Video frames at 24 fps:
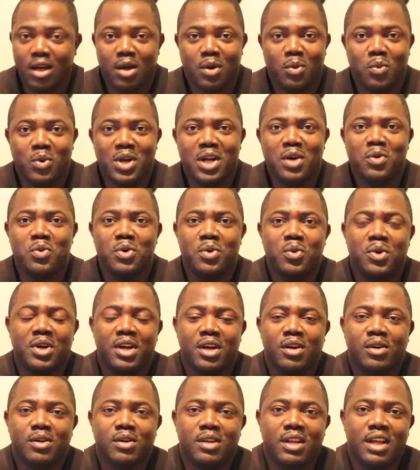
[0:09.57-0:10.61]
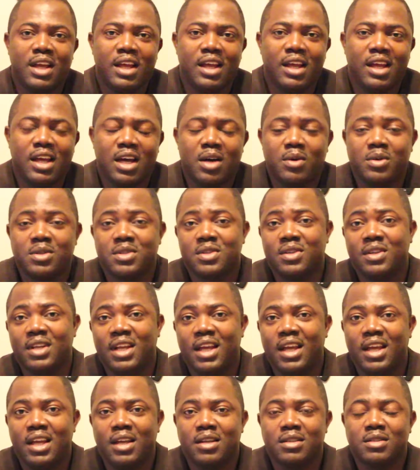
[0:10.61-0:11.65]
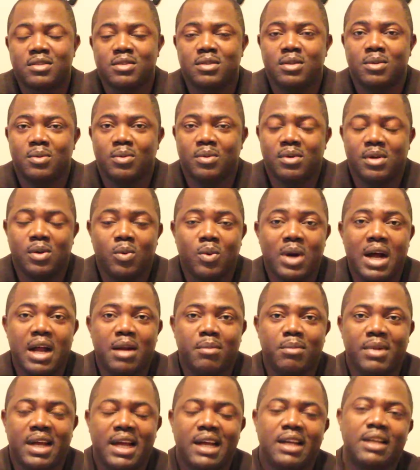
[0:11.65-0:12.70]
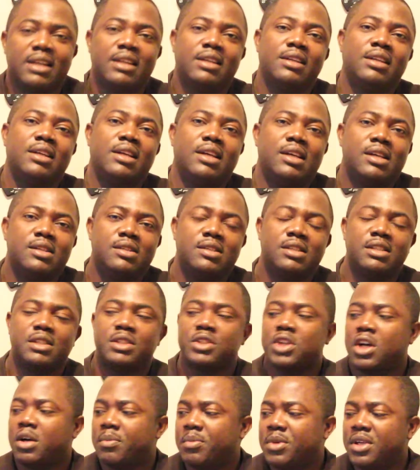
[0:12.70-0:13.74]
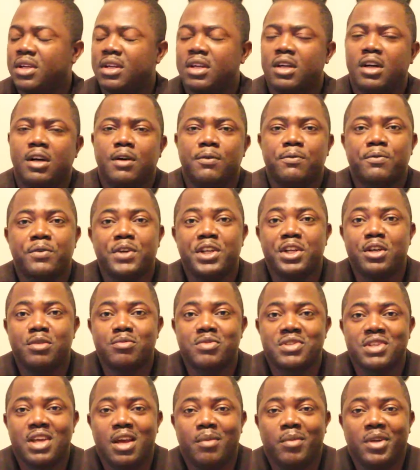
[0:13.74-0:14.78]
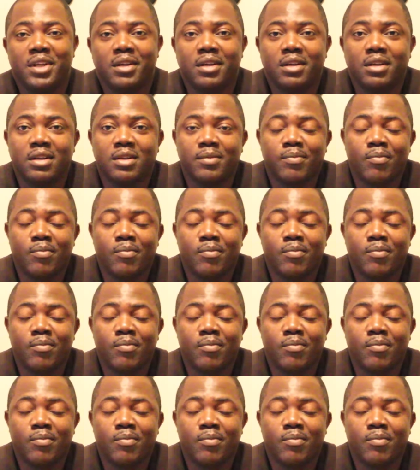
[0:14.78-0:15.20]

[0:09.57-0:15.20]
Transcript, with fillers: Well, we were on air, I was on air some, a while back on the topic of Freedom Seminar.